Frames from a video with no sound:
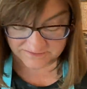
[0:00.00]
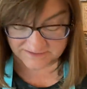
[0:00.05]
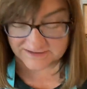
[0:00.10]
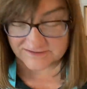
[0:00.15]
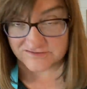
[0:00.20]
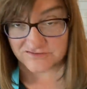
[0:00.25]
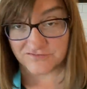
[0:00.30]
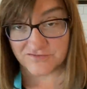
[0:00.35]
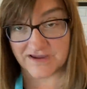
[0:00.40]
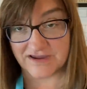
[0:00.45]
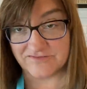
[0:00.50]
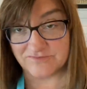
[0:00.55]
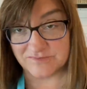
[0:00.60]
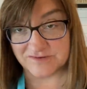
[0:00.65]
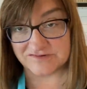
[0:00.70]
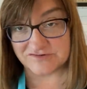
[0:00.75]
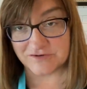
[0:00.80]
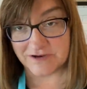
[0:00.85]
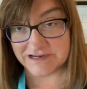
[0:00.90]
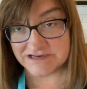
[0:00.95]
they survived
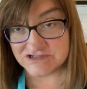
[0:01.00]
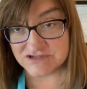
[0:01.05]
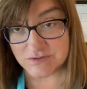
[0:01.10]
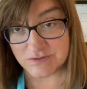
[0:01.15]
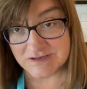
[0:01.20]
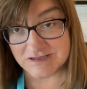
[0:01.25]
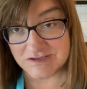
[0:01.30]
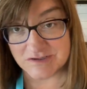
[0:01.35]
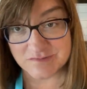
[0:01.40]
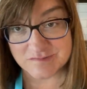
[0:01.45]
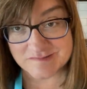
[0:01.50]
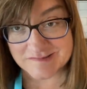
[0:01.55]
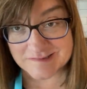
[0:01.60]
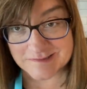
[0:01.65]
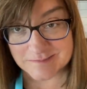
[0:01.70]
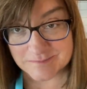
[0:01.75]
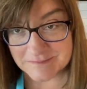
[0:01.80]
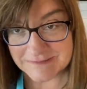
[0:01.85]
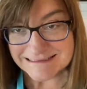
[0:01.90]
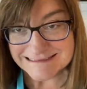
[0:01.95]
Mister H O D using
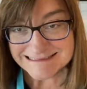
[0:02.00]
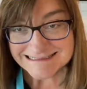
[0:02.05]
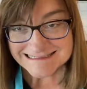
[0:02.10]
them.